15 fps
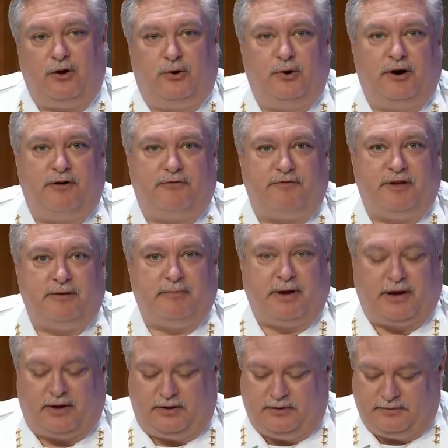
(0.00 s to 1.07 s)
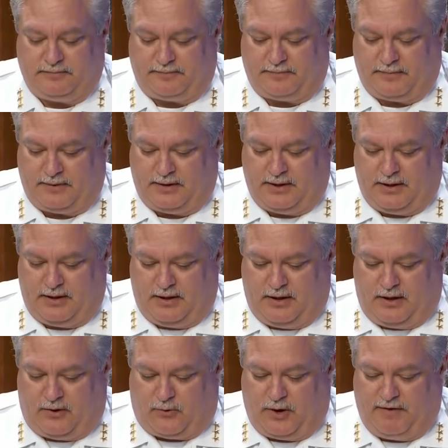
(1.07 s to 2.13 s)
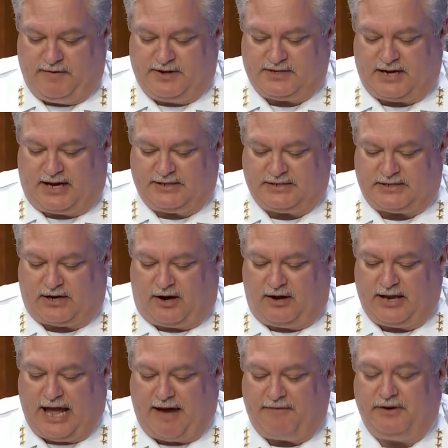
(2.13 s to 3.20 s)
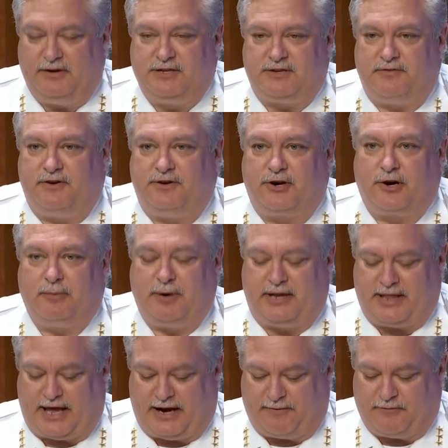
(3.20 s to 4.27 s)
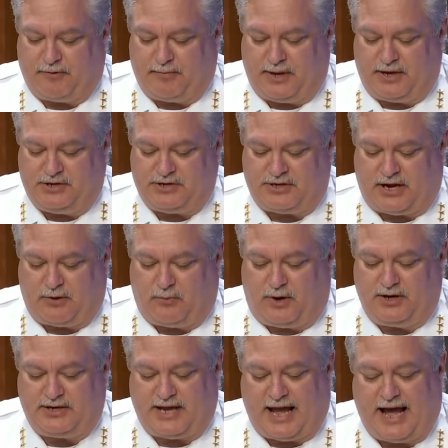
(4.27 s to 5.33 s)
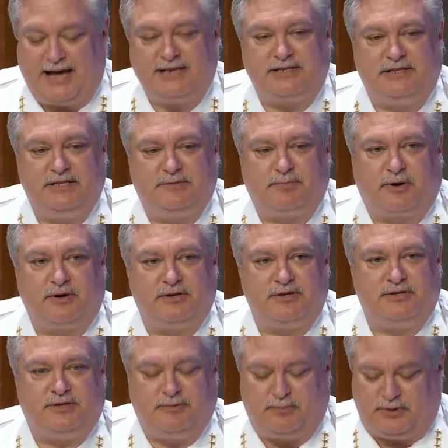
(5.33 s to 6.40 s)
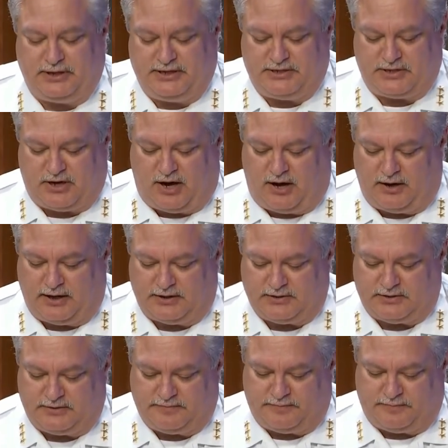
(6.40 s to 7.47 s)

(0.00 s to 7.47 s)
or a female We've exhausted all avenues of determining that information and want to ask this person to please call us.